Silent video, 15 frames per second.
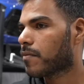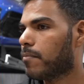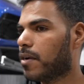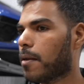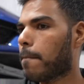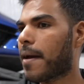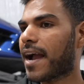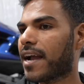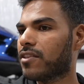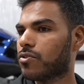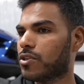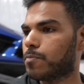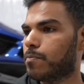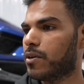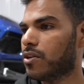But back into
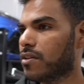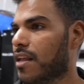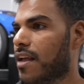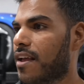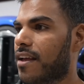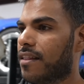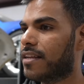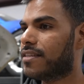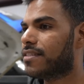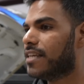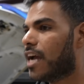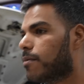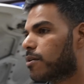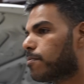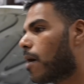this build, let's see
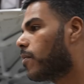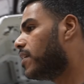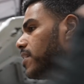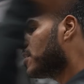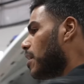how much power this